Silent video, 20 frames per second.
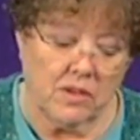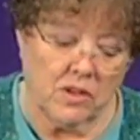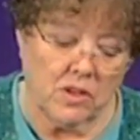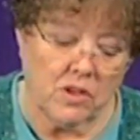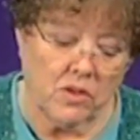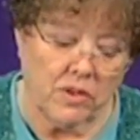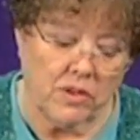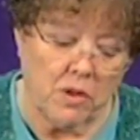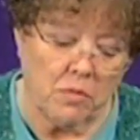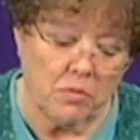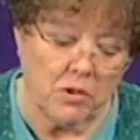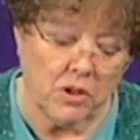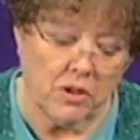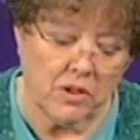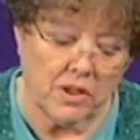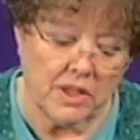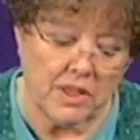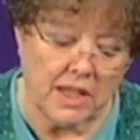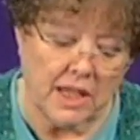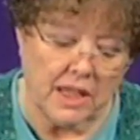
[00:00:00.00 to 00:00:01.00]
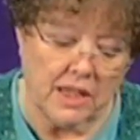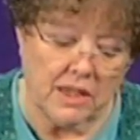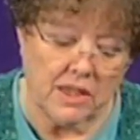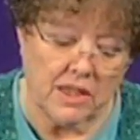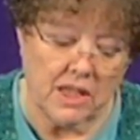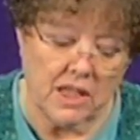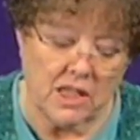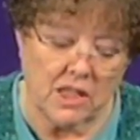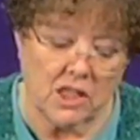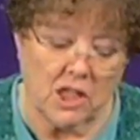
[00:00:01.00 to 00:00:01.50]
So then we're going to take
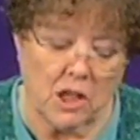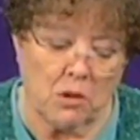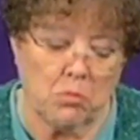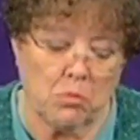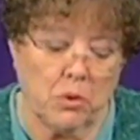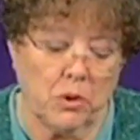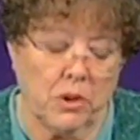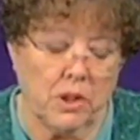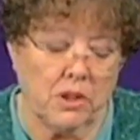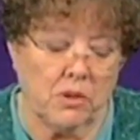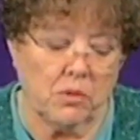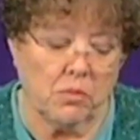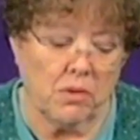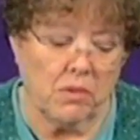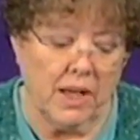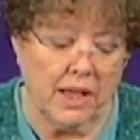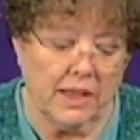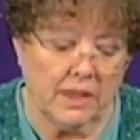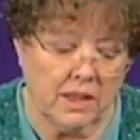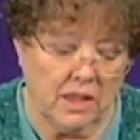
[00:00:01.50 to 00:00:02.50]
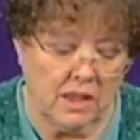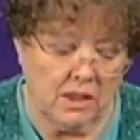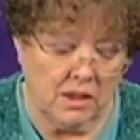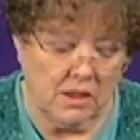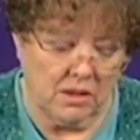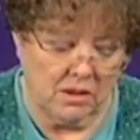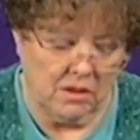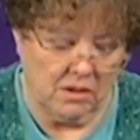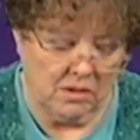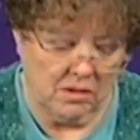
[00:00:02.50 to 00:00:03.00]
this and put it right in
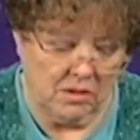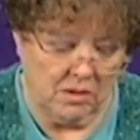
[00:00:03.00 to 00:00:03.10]
the